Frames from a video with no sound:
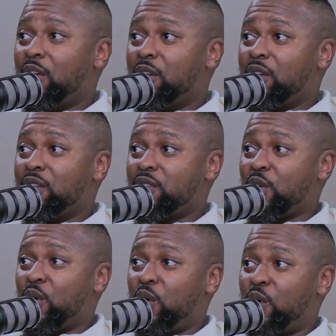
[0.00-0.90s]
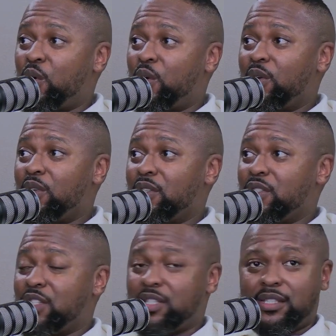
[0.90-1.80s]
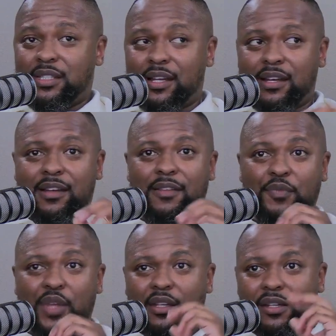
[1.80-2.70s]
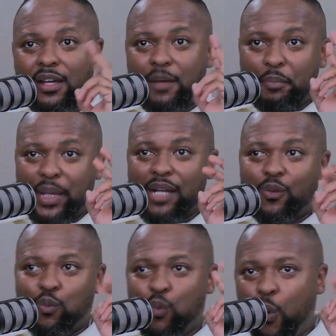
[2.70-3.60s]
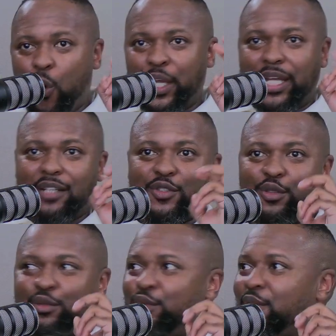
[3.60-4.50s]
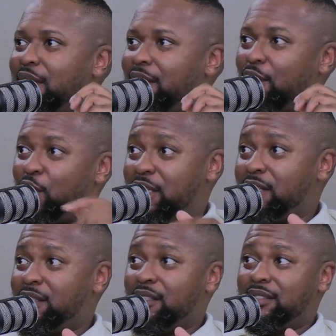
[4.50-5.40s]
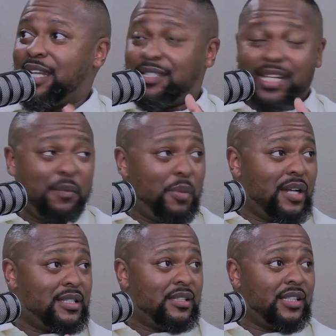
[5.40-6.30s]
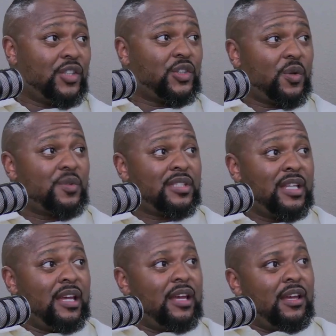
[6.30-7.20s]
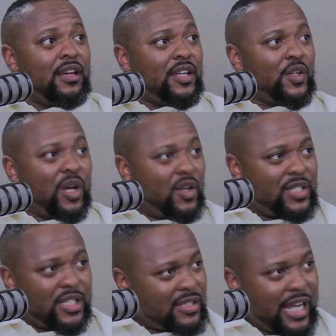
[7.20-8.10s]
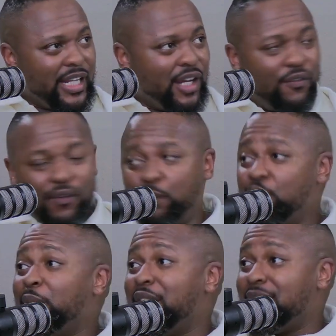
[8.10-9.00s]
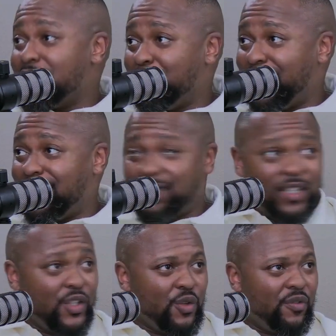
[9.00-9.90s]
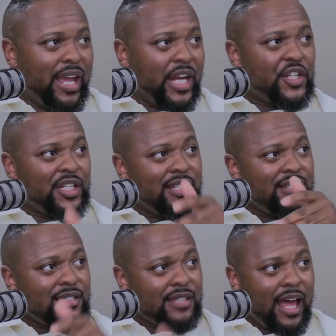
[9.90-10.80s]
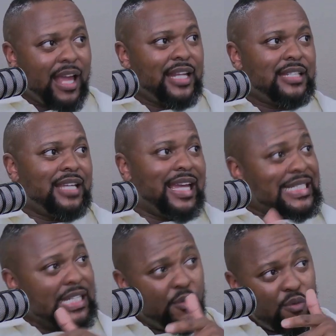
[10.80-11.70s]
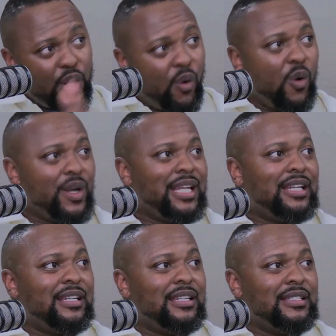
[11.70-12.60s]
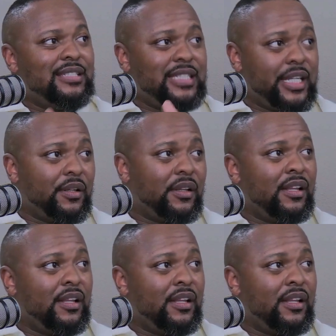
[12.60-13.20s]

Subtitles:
So just a big warning to contestants that take part in these shows. You are not just signing a form to participate. You've actually signed a recording deal.